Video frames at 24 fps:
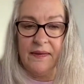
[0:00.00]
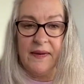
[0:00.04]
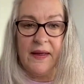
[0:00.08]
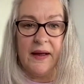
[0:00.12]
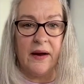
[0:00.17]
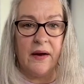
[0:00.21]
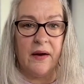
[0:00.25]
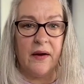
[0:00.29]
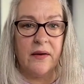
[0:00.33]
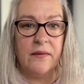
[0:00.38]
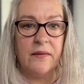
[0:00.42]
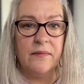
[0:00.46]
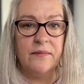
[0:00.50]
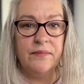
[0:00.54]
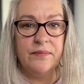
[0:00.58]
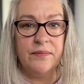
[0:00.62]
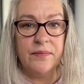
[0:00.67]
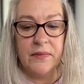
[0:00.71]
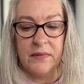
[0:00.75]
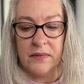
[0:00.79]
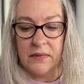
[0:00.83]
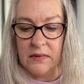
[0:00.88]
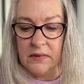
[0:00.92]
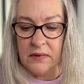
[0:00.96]
there.
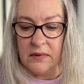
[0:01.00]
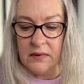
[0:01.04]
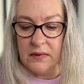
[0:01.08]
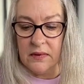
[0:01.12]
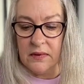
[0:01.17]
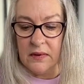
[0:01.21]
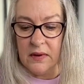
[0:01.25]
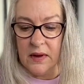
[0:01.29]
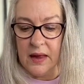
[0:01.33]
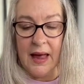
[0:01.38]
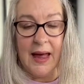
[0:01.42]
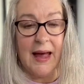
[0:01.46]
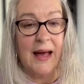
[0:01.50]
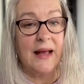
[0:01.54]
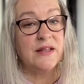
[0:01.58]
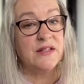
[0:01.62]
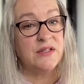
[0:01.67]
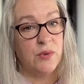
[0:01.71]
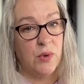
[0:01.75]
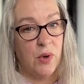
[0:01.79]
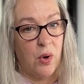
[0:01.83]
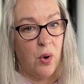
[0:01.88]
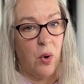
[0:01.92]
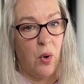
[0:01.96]
And
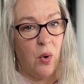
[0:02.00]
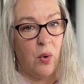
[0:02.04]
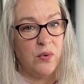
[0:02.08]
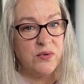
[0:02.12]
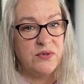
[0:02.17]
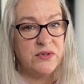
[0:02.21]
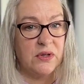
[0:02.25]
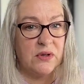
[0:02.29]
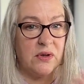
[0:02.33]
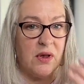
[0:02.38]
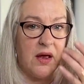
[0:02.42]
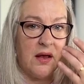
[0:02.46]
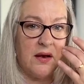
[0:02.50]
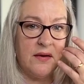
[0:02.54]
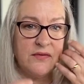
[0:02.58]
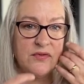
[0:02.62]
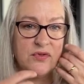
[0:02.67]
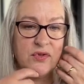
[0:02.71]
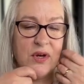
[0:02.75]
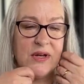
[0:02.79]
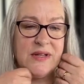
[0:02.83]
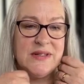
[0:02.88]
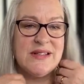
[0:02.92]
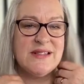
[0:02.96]
so it holds a lot of
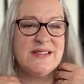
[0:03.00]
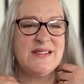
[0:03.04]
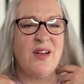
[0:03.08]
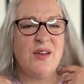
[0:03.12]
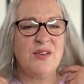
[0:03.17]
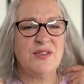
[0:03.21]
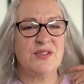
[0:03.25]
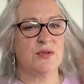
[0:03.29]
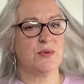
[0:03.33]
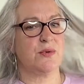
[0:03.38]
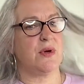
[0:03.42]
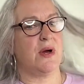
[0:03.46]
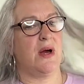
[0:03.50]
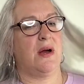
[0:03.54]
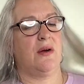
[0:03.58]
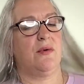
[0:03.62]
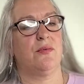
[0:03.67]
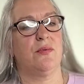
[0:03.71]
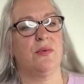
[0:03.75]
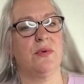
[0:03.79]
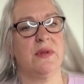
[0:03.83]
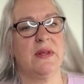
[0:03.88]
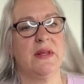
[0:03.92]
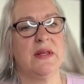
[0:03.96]
treats. It's also a
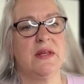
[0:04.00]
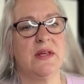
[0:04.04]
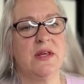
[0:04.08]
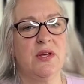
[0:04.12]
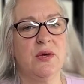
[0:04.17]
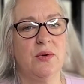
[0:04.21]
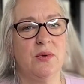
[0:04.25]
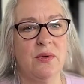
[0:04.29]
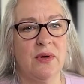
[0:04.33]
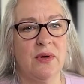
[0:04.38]
really cute